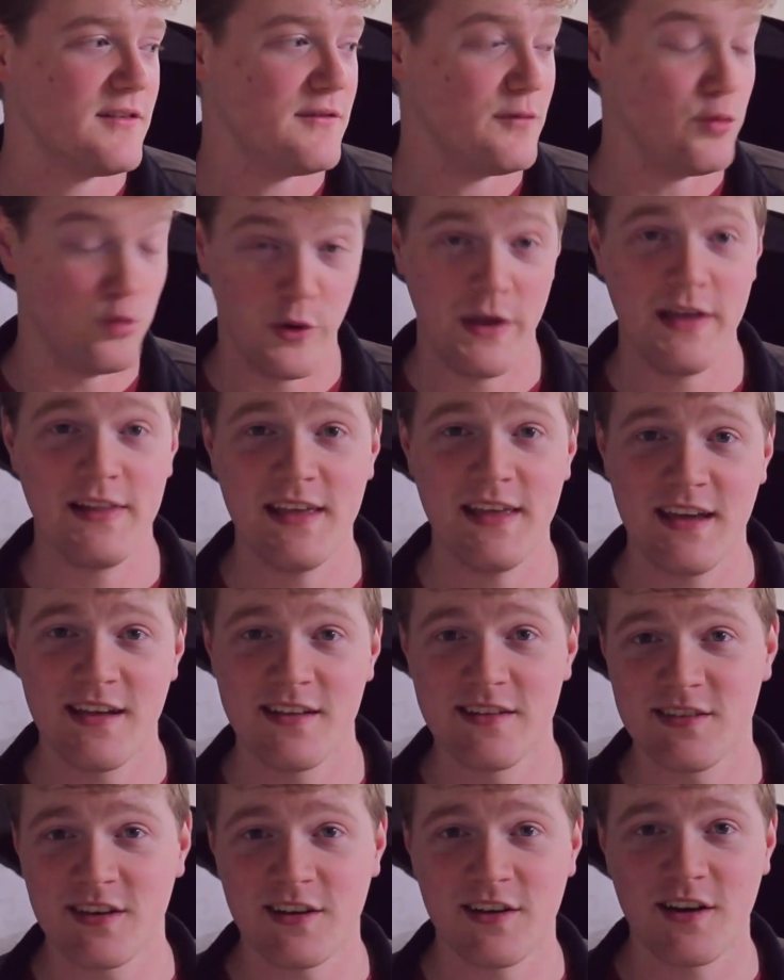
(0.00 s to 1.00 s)
really
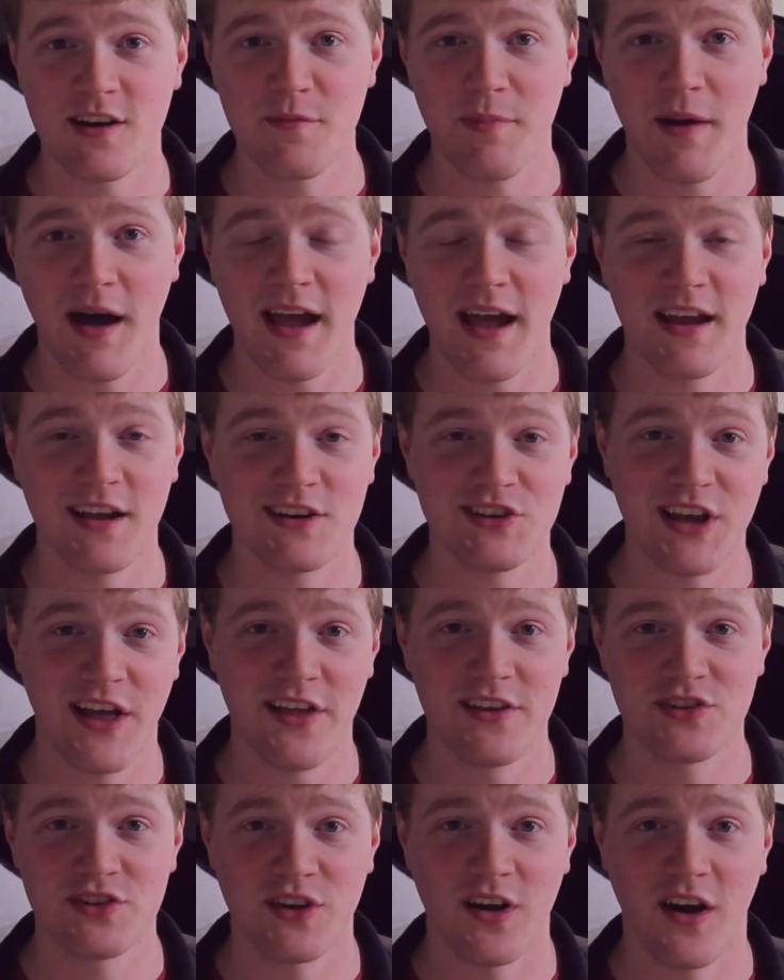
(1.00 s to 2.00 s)
considered buying a
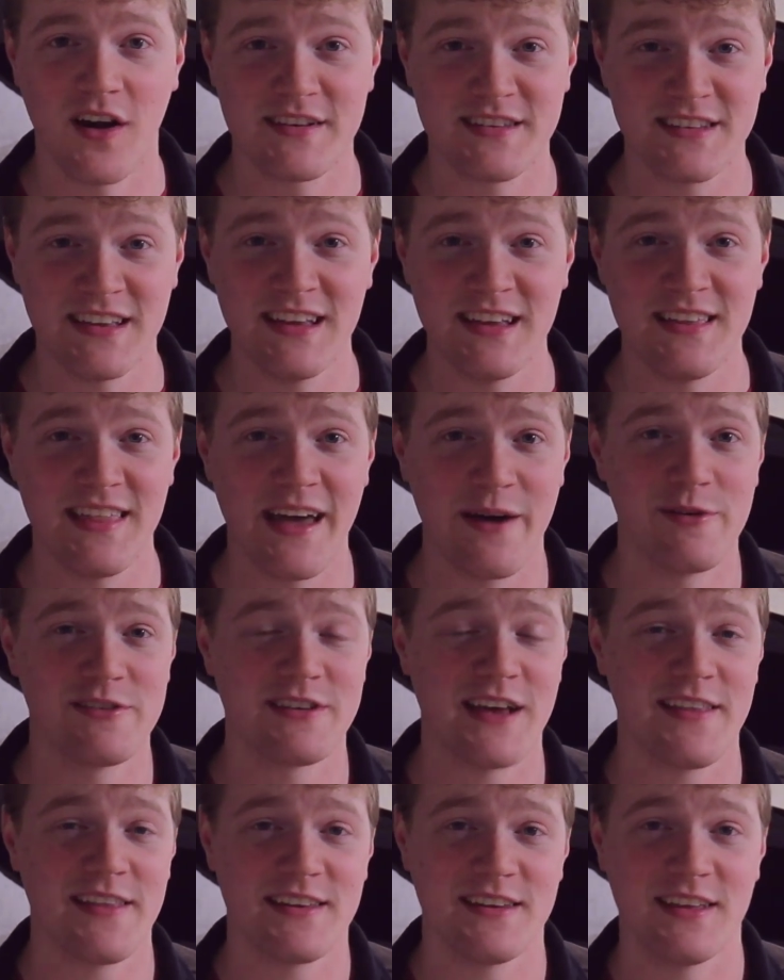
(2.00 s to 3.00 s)
Challenger RT that was
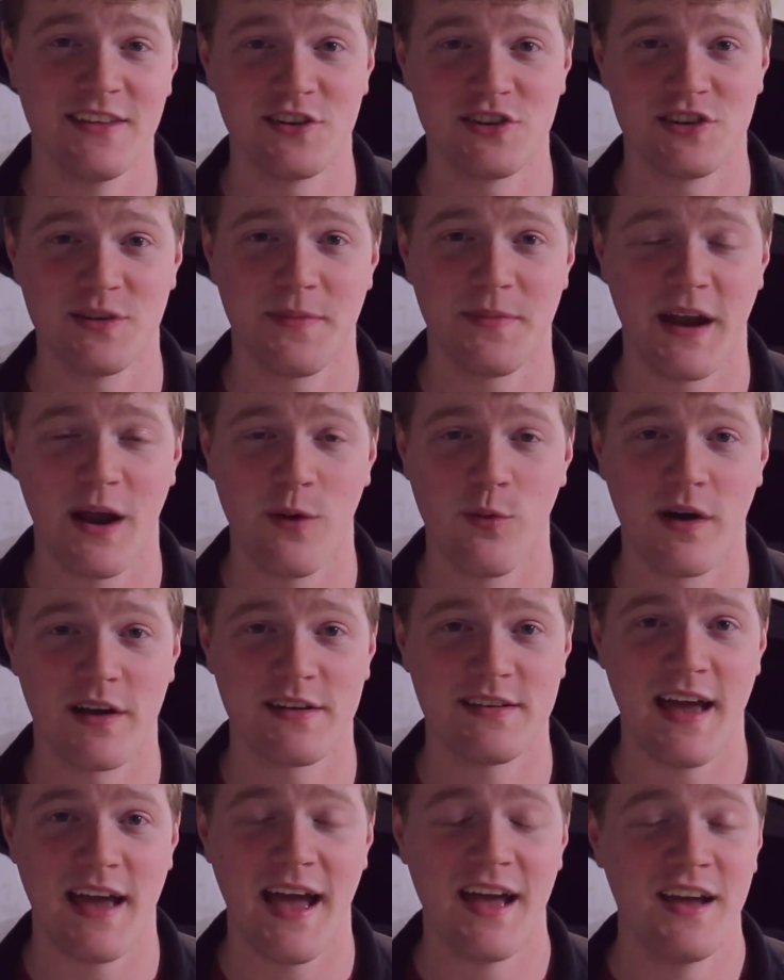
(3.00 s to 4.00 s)
at the dealership that I
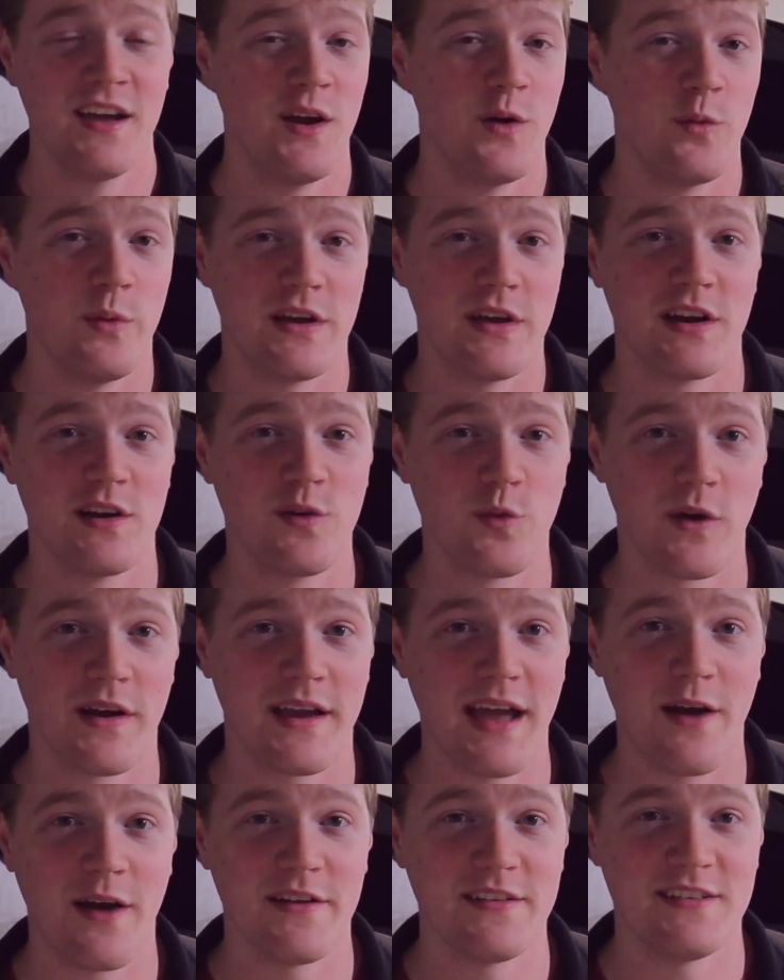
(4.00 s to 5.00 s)
worked at. We couldn't work
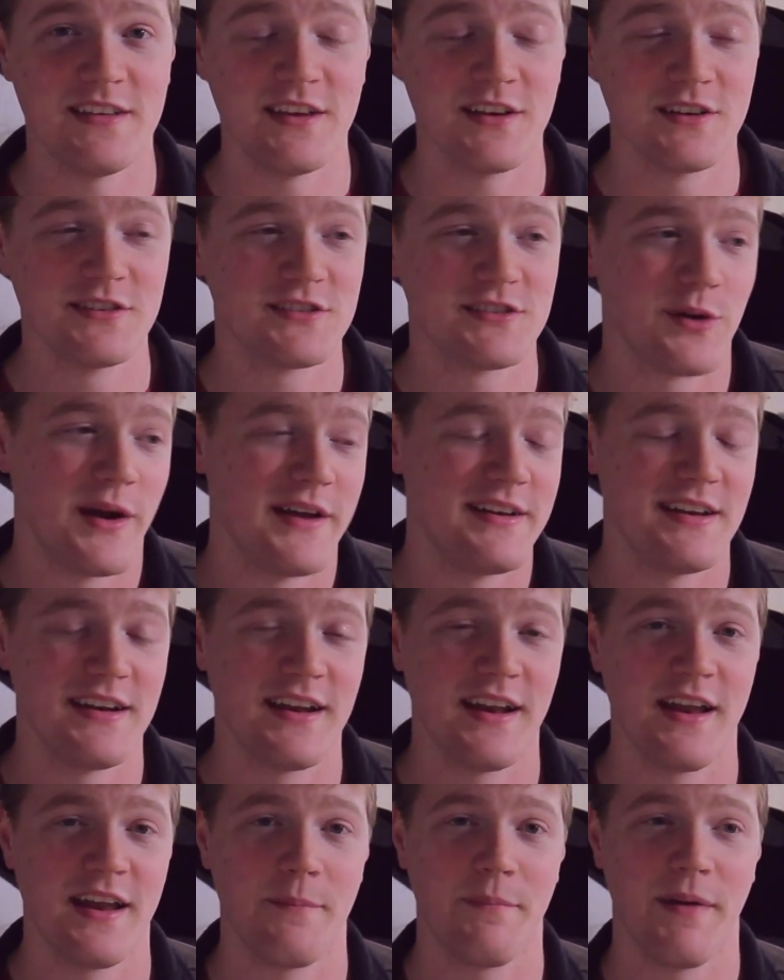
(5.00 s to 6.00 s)
out a deal, so I didn't
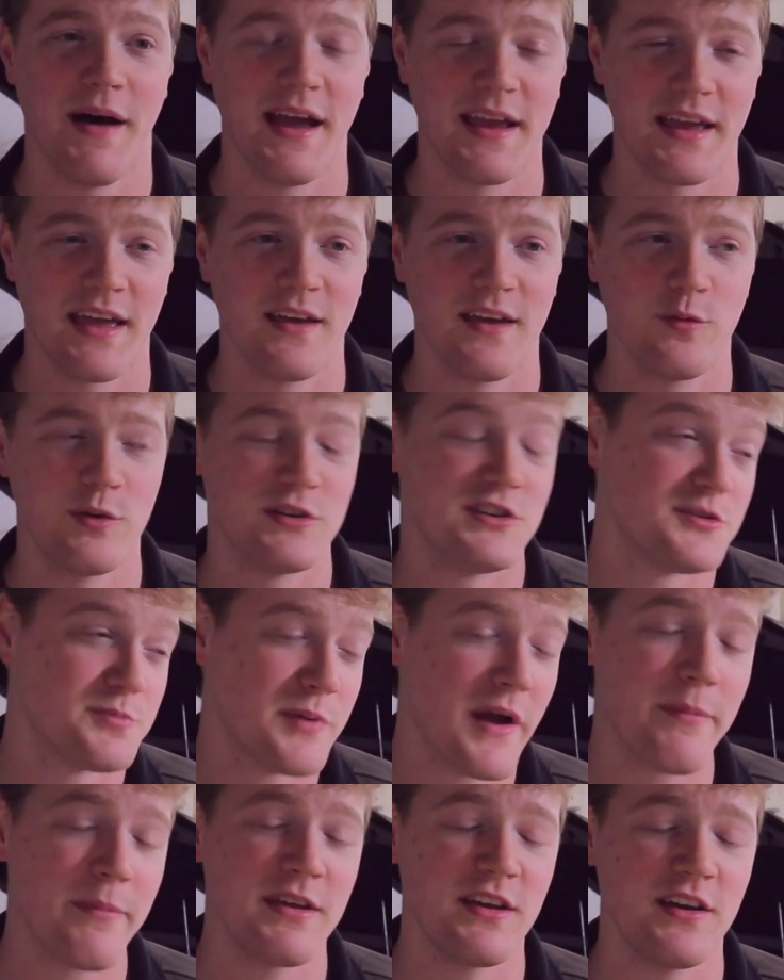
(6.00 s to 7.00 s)
end up buying it, which is
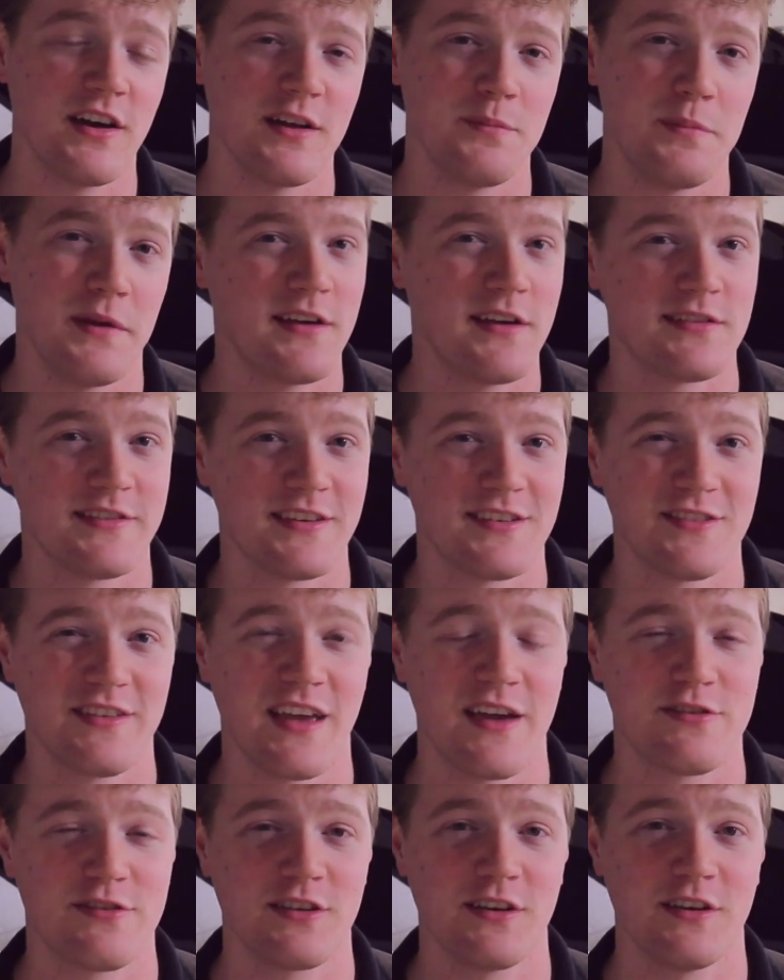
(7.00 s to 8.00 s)
probably good because the
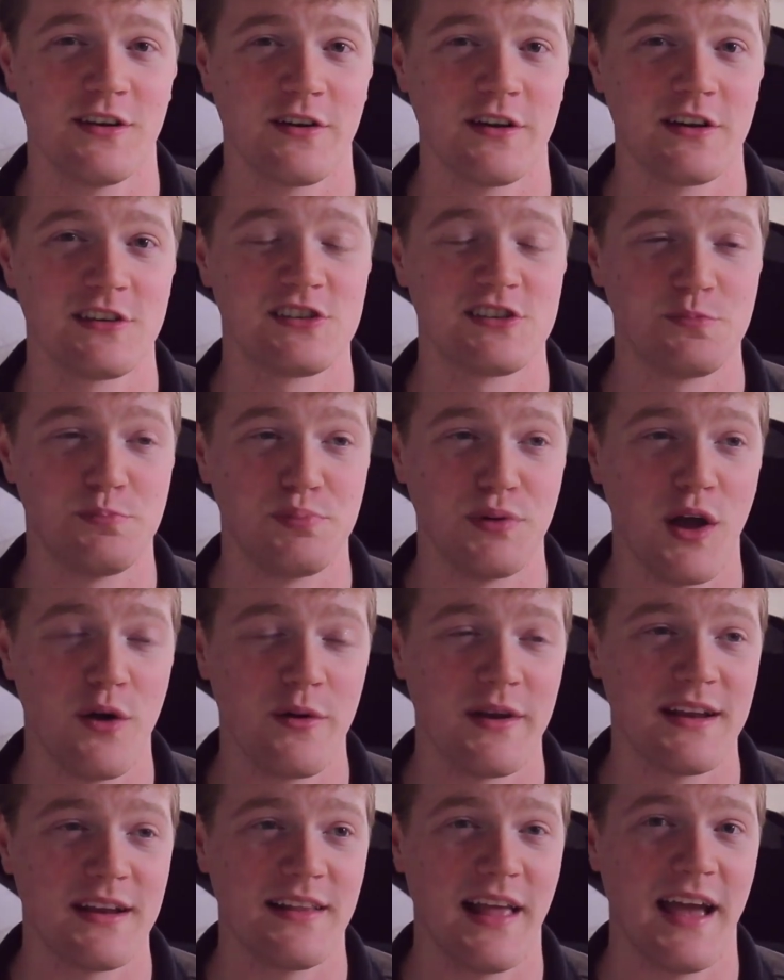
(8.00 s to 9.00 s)
slave cylinder
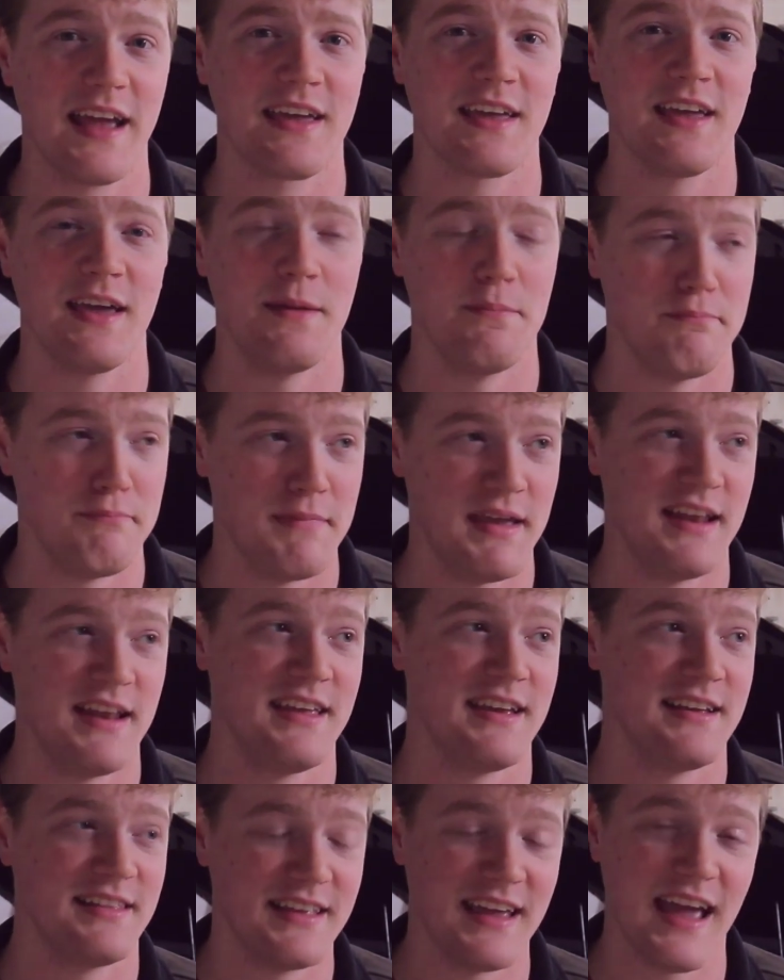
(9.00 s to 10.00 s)
exploded like
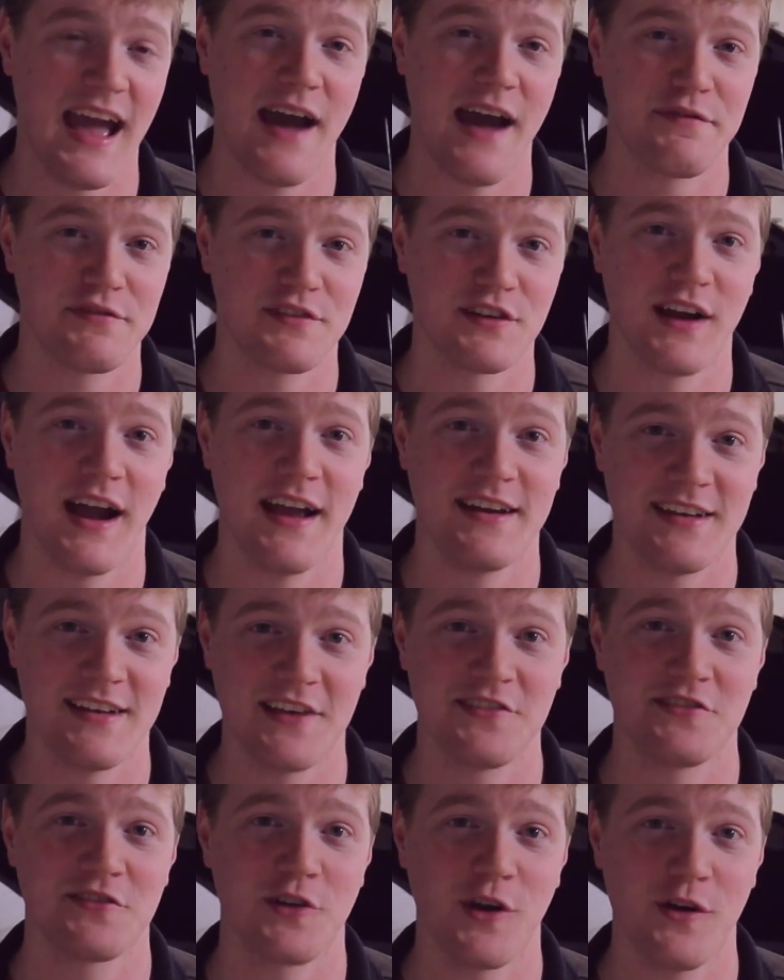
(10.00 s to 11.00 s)
immediately after I
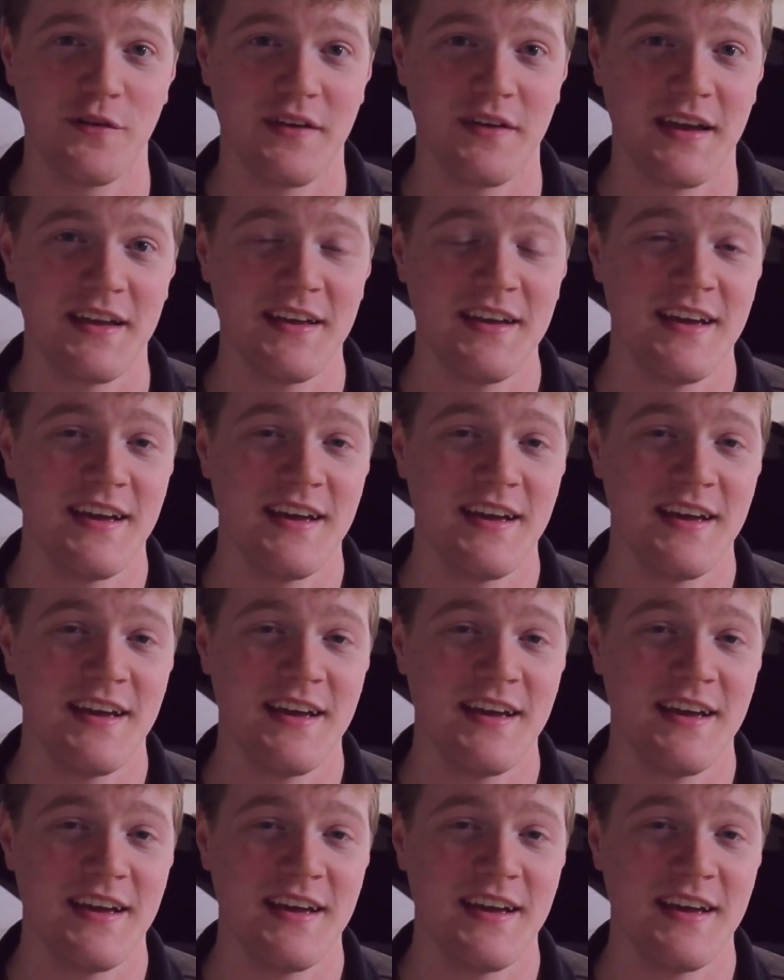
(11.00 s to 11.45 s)
test drove it,